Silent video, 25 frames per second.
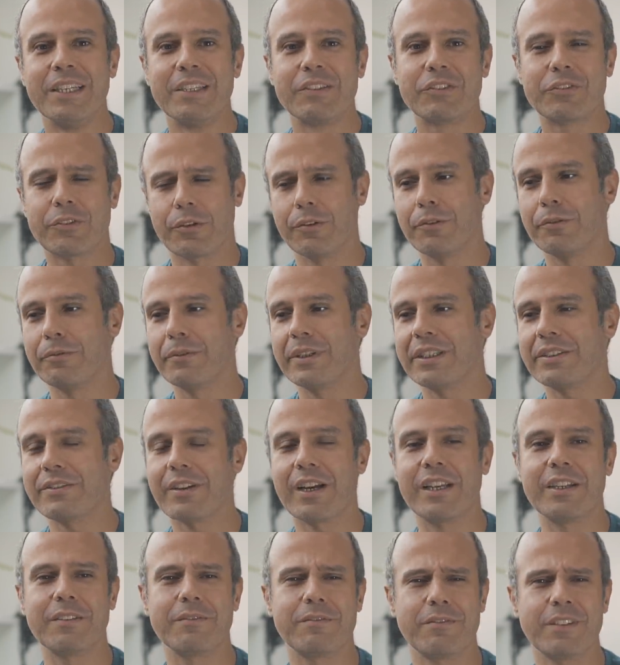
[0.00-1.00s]
So it's
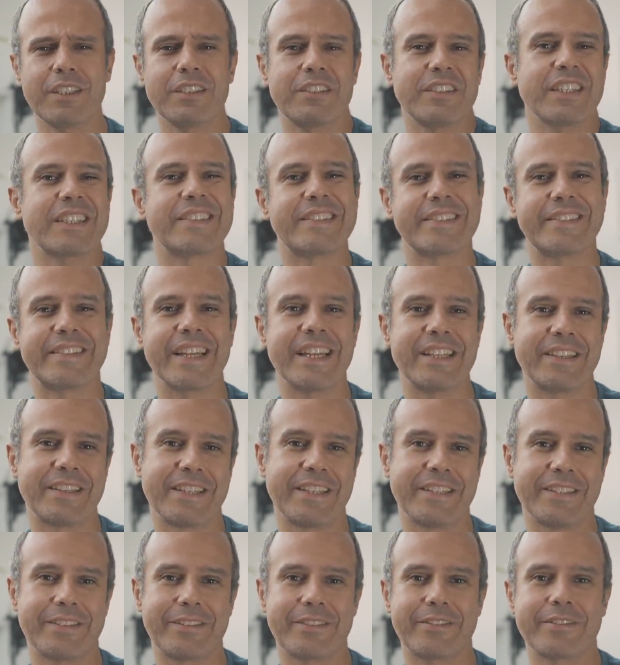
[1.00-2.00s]
kind of, let's
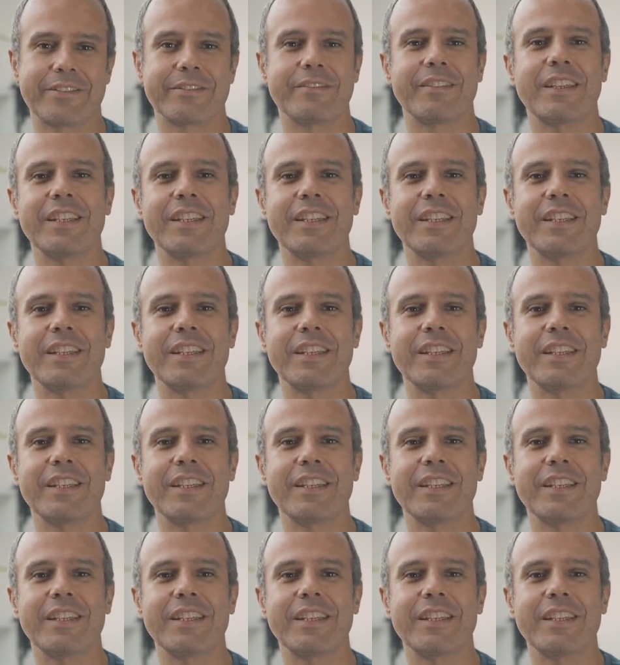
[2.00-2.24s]
extend this.